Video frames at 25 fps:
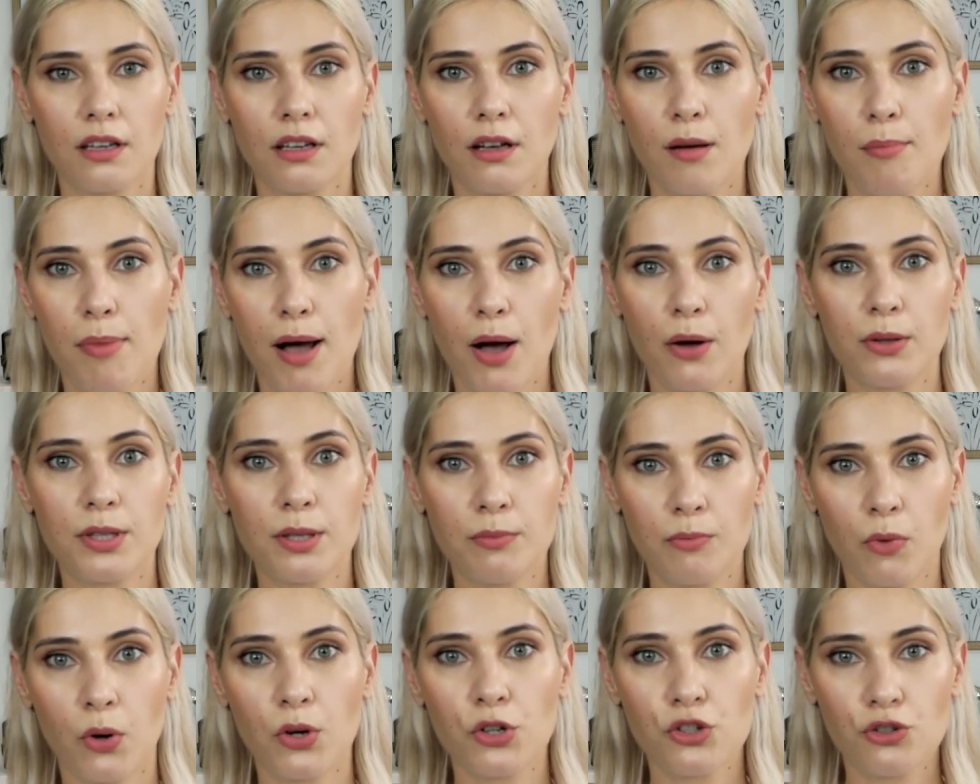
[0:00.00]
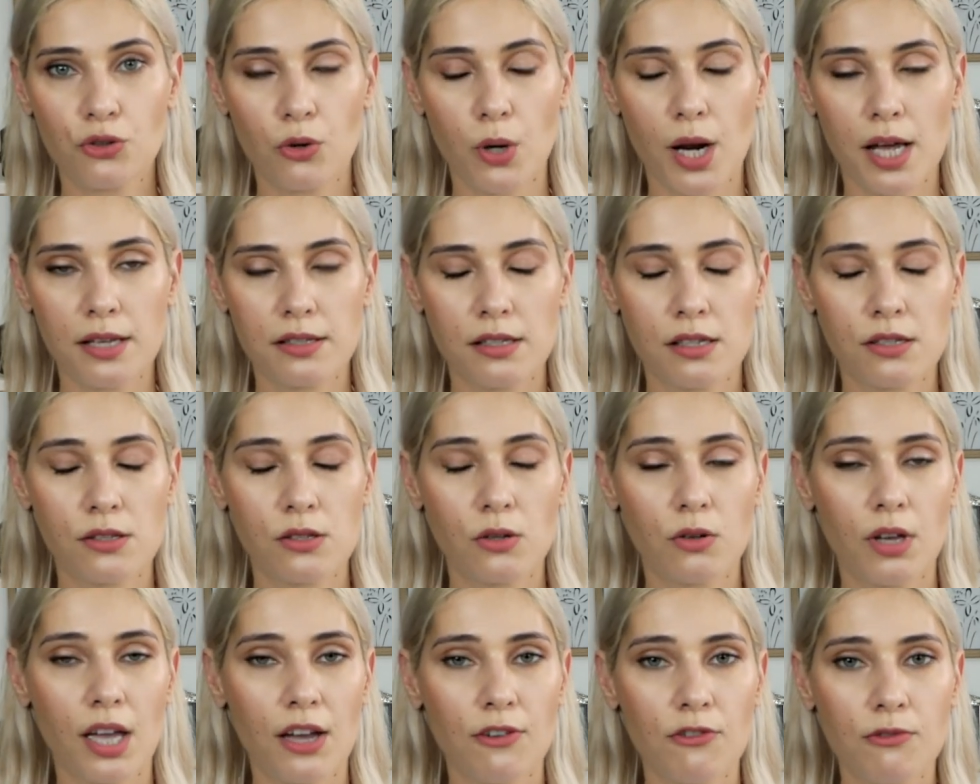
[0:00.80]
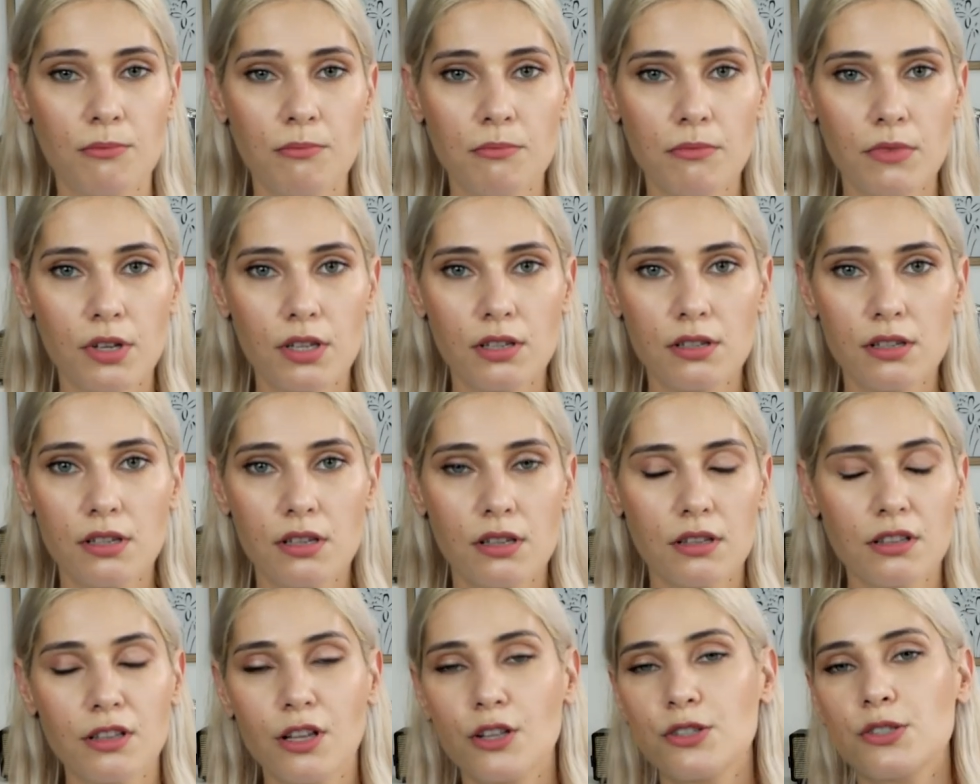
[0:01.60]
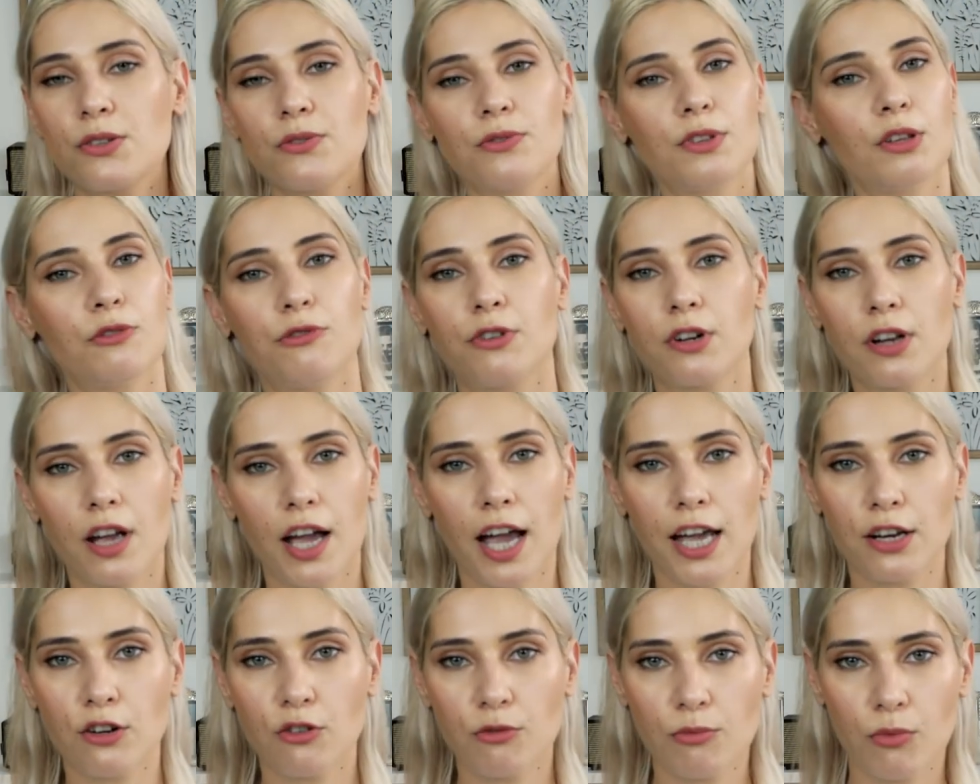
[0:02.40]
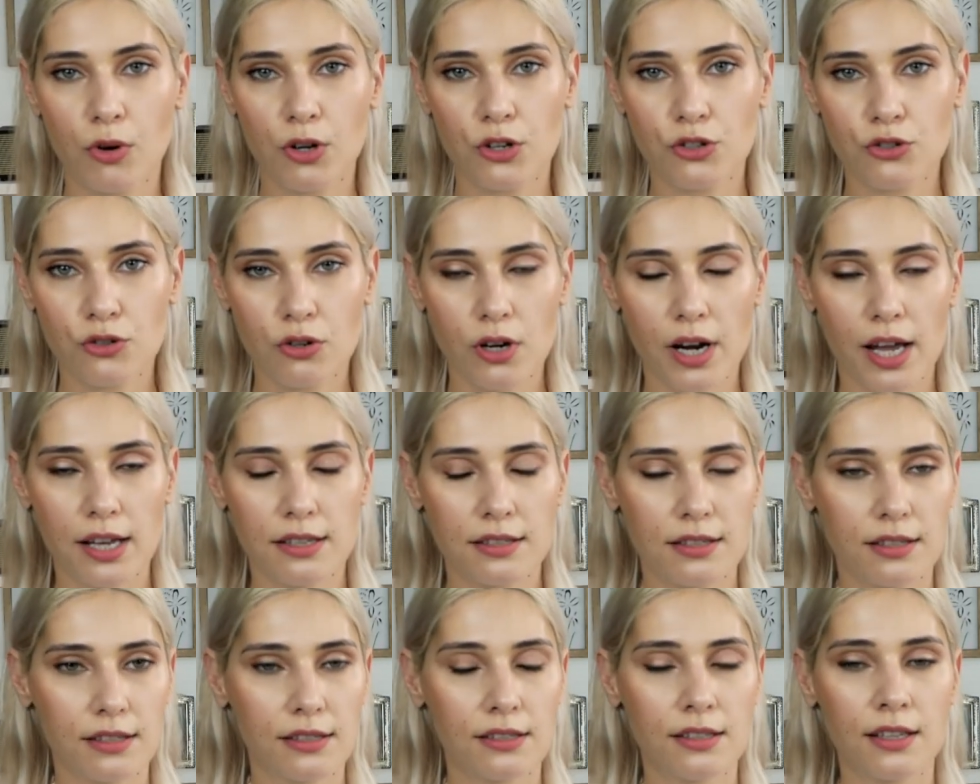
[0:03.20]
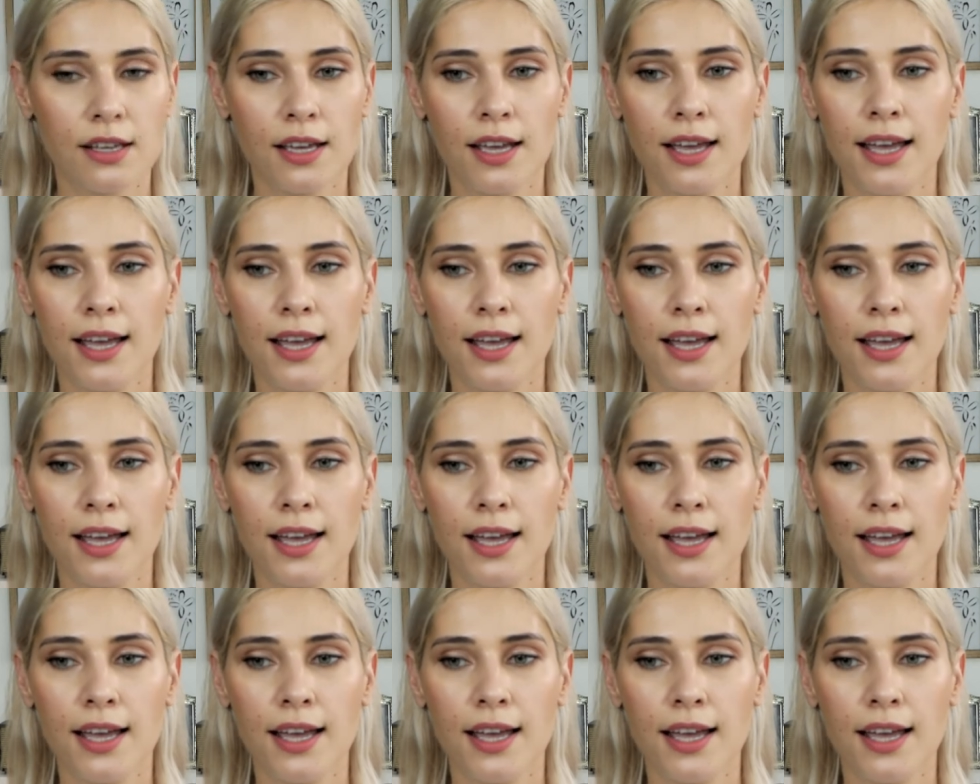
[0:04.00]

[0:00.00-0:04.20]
about the moisturizer, so we have lots of different kind of moisturizers